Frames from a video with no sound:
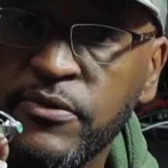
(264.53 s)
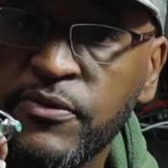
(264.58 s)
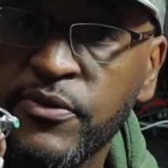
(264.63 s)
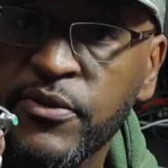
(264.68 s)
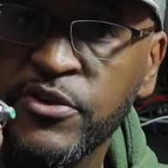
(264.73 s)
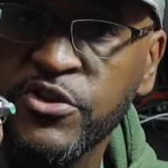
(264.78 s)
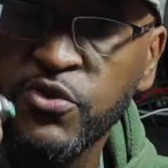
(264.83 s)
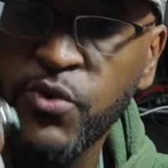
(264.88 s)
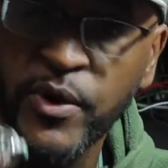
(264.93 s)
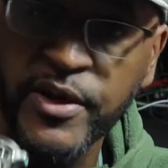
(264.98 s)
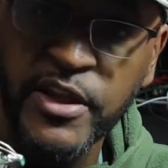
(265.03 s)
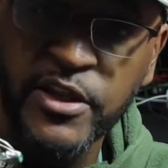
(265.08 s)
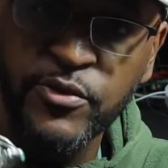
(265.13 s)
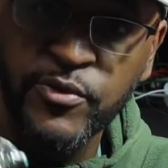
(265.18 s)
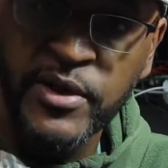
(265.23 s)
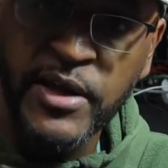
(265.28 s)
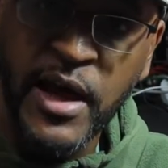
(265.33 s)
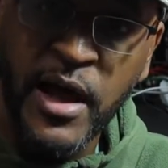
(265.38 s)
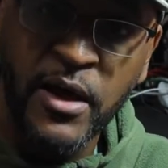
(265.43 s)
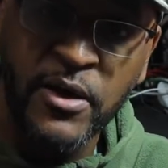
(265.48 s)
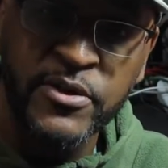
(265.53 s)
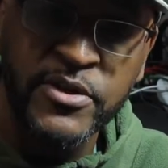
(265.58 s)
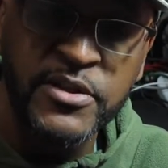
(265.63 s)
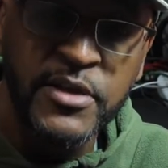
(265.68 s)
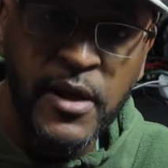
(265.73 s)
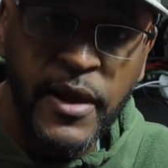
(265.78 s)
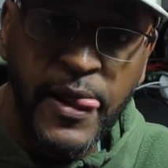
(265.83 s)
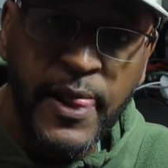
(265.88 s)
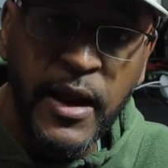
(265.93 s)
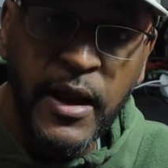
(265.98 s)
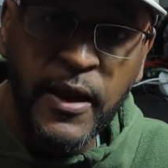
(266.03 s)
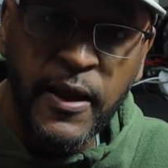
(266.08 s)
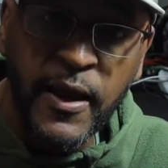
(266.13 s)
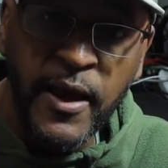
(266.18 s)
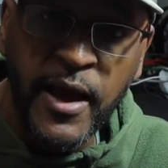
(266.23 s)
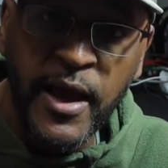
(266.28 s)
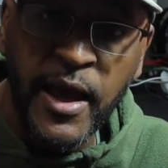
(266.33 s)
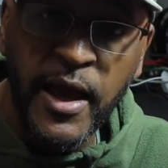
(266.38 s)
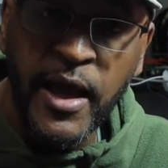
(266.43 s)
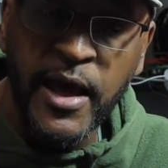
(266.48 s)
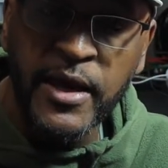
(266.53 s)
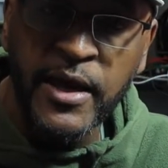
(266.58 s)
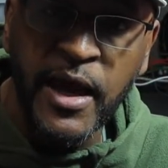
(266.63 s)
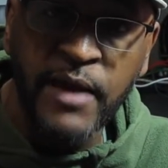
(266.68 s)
for $23. And